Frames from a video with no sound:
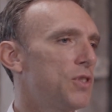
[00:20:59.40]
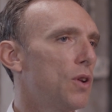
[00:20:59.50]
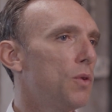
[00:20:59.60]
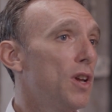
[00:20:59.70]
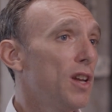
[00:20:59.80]

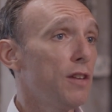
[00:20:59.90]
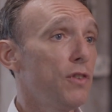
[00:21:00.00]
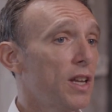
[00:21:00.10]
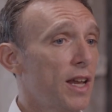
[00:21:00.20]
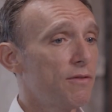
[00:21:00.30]
So if
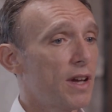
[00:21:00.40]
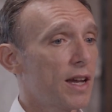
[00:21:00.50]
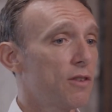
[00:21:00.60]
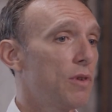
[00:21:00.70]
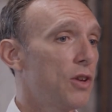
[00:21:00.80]
you can have
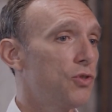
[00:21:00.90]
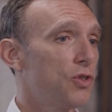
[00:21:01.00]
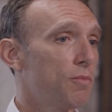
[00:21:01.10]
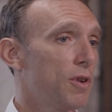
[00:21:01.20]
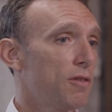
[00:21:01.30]
that kind of
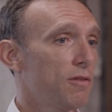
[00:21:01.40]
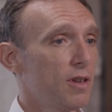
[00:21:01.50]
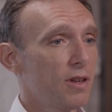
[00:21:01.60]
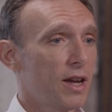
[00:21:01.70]
relationship with